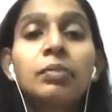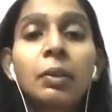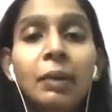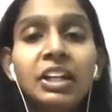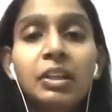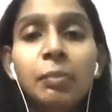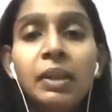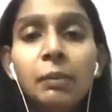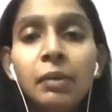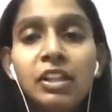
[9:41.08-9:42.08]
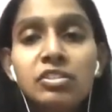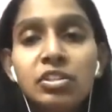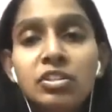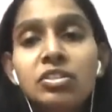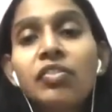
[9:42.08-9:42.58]
Multiple
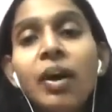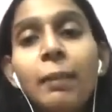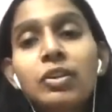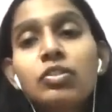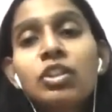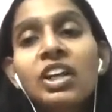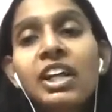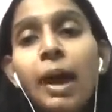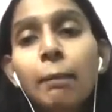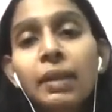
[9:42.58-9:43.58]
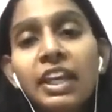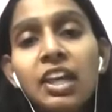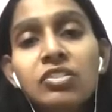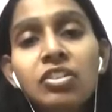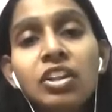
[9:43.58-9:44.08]
emulsions pharmaceutical
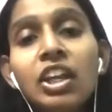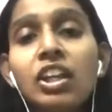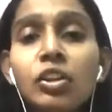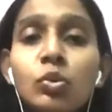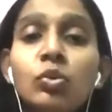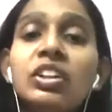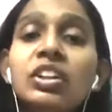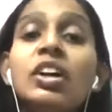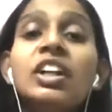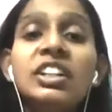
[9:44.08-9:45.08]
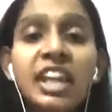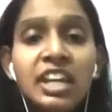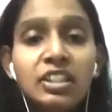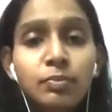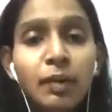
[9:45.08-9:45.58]
application include
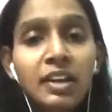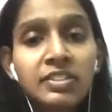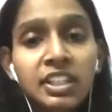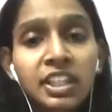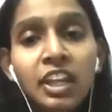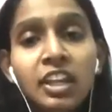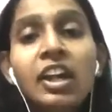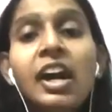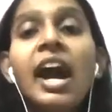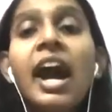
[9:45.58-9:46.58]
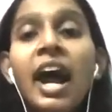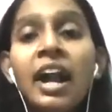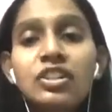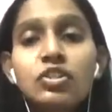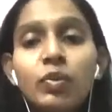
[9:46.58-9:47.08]
face masking,
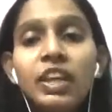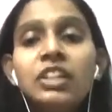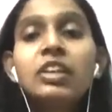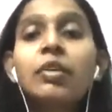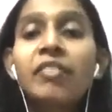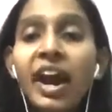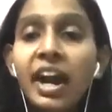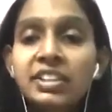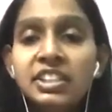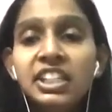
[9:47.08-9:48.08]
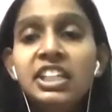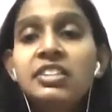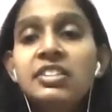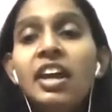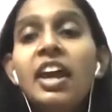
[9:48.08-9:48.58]
adjuvant
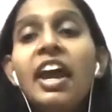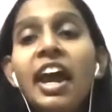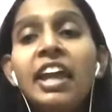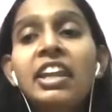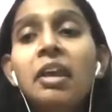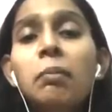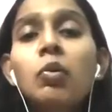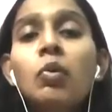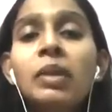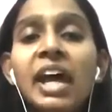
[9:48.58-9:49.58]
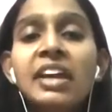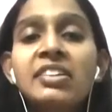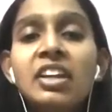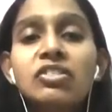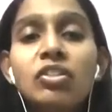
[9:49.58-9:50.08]
vaccines, and
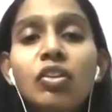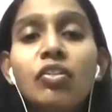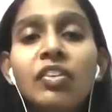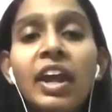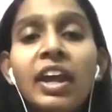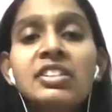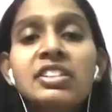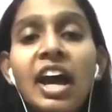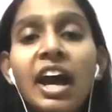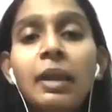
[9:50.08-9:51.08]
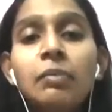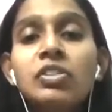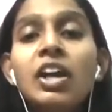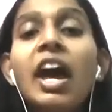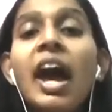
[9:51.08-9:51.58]
immobilization of enzymes
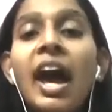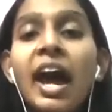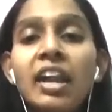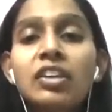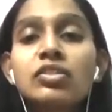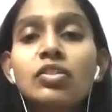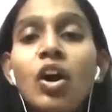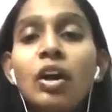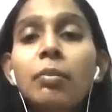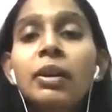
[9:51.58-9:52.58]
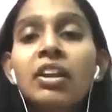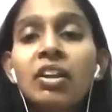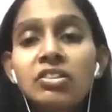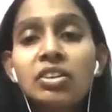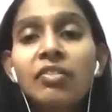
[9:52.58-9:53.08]
and sorbent
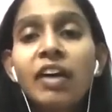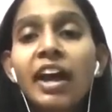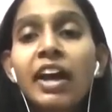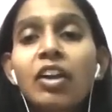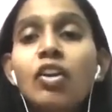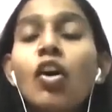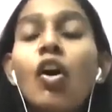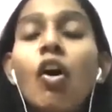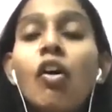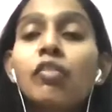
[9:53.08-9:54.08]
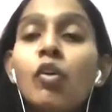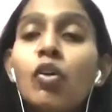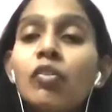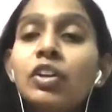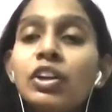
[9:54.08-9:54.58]
reservoir of
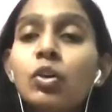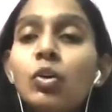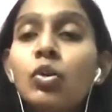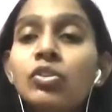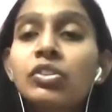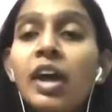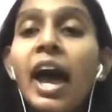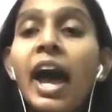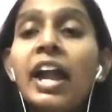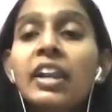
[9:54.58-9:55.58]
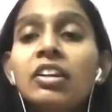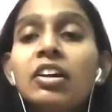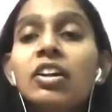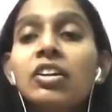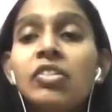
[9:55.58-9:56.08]
overdose and
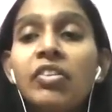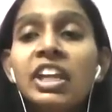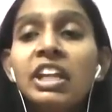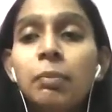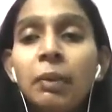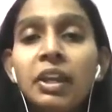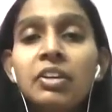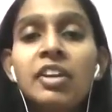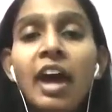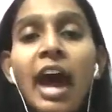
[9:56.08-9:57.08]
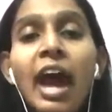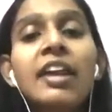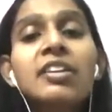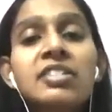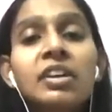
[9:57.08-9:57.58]
treatments,
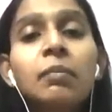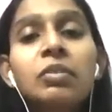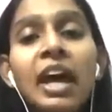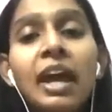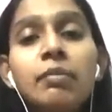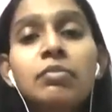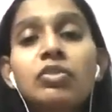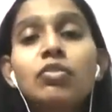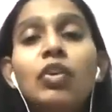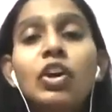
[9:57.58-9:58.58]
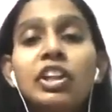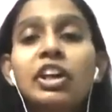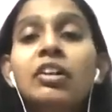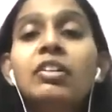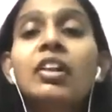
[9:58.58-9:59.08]
and sometimes for
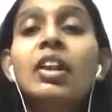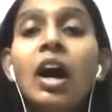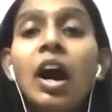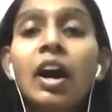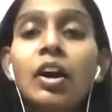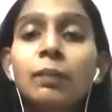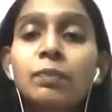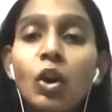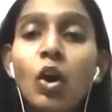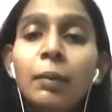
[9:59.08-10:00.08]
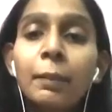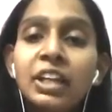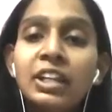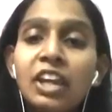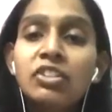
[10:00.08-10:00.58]
the
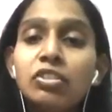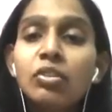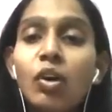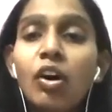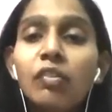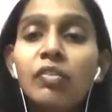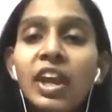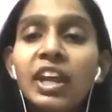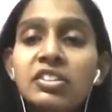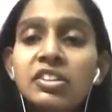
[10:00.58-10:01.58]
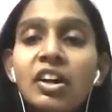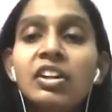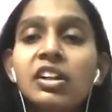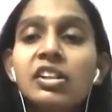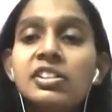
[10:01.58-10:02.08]
augmentation of
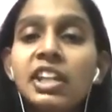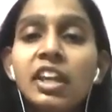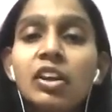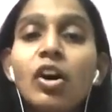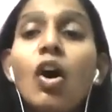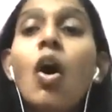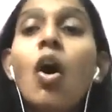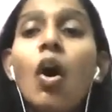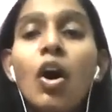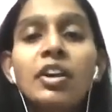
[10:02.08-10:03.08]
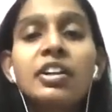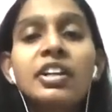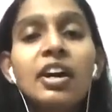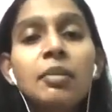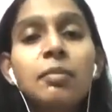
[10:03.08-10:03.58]
external skin or
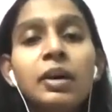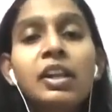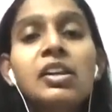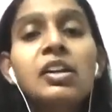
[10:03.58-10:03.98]
dermal